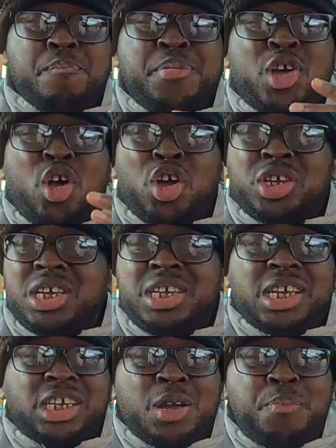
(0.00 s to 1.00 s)
Because
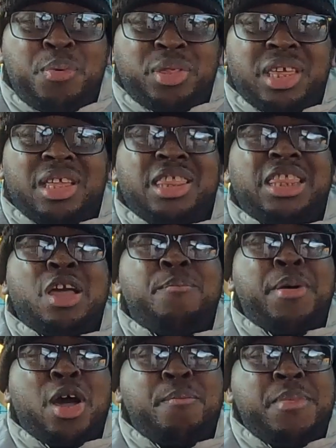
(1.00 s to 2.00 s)
it's a simple thing. The
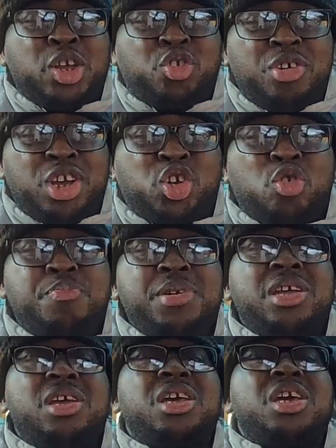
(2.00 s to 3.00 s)
biometrics should
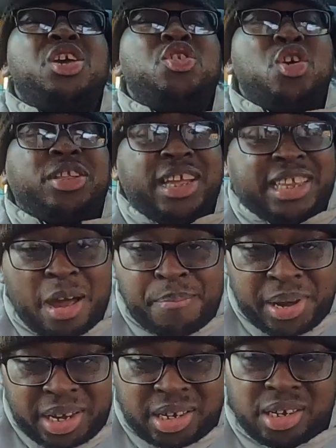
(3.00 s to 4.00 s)
be in your
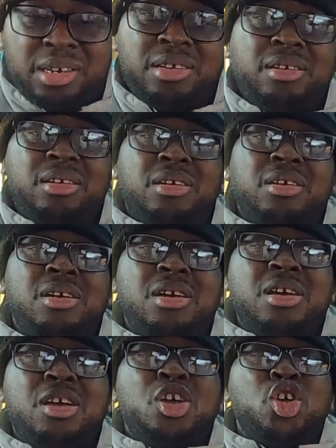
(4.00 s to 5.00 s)
database.
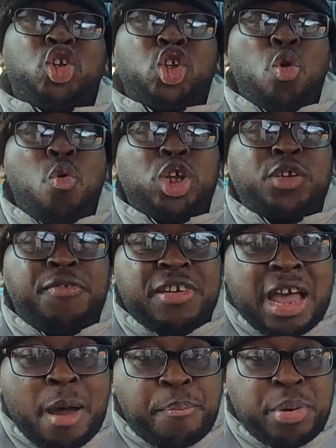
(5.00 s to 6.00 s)
Someone's
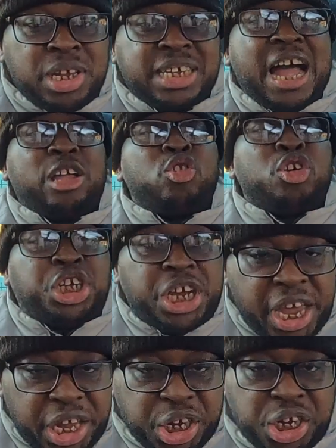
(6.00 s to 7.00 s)
fingerprints cannot
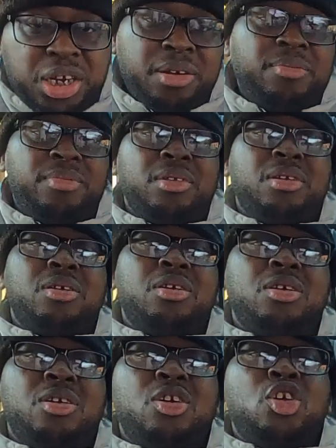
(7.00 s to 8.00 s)
change.
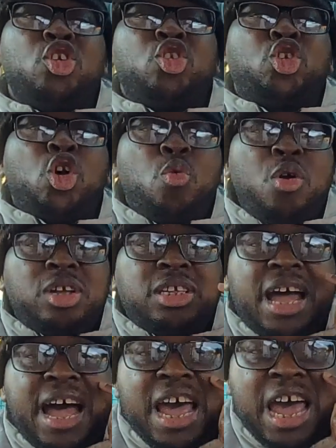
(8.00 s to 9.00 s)

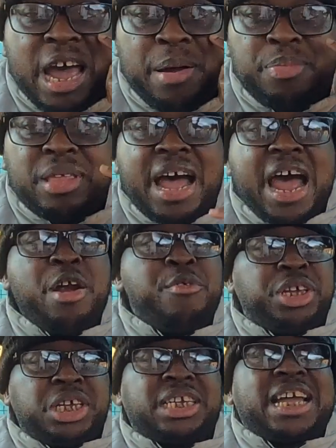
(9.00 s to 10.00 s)
Someone's um,
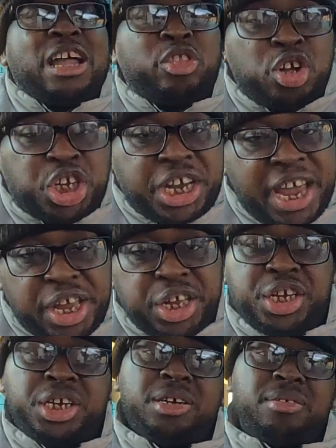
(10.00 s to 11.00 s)
irises cannot
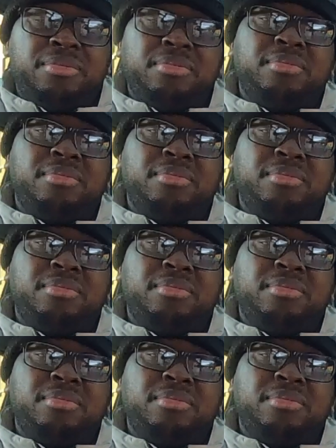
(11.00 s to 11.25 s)
change.